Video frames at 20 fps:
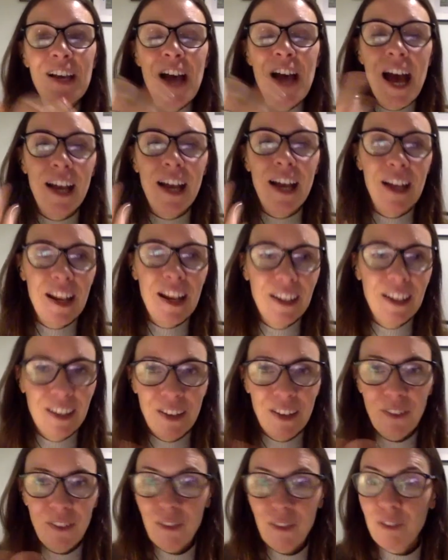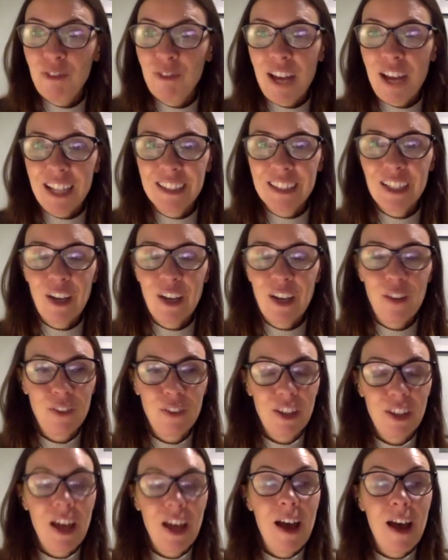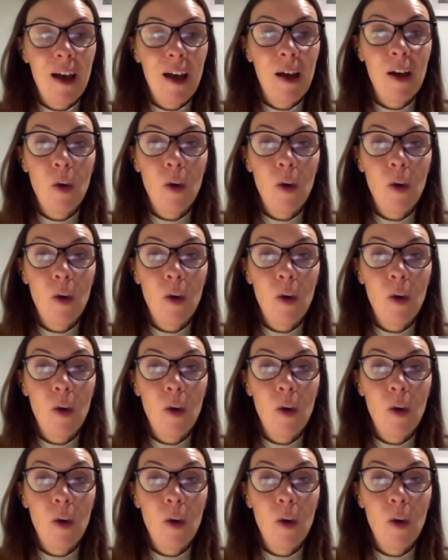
and, and you know reflecting over that